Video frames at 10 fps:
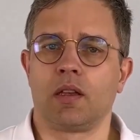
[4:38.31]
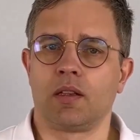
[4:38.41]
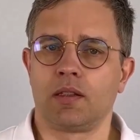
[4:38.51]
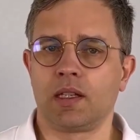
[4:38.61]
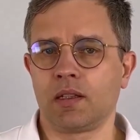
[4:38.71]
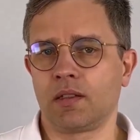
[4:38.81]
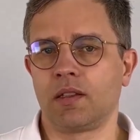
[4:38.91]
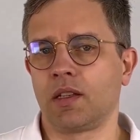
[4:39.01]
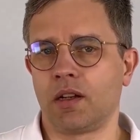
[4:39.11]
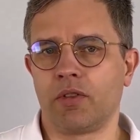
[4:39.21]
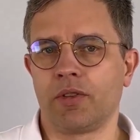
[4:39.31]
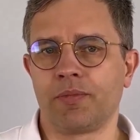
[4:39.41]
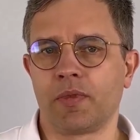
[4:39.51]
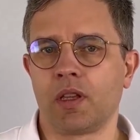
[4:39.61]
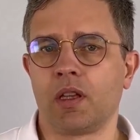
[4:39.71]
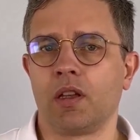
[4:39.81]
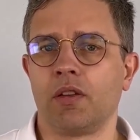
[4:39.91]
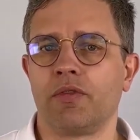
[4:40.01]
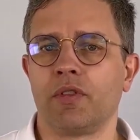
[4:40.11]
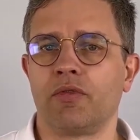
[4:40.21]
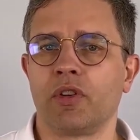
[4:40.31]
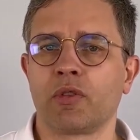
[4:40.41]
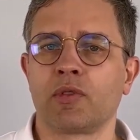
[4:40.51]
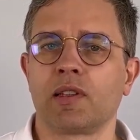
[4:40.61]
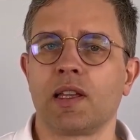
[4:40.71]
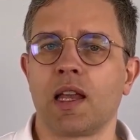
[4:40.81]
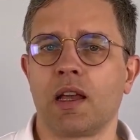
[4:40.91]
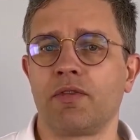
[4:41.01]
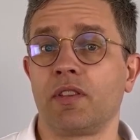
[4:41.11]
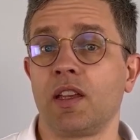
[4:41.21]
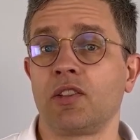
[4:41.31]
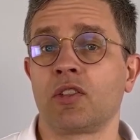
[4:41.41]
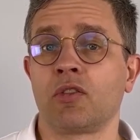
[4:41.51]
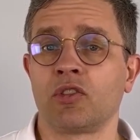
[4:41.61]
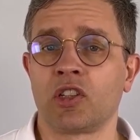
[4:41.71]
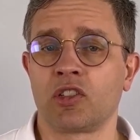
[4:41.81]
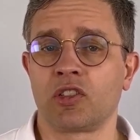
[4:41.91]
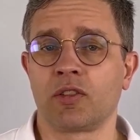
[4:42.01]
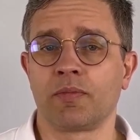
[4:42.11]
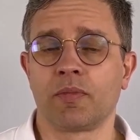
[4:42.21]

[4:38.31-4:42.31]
Second scenario, if you frequently have nasal congestion.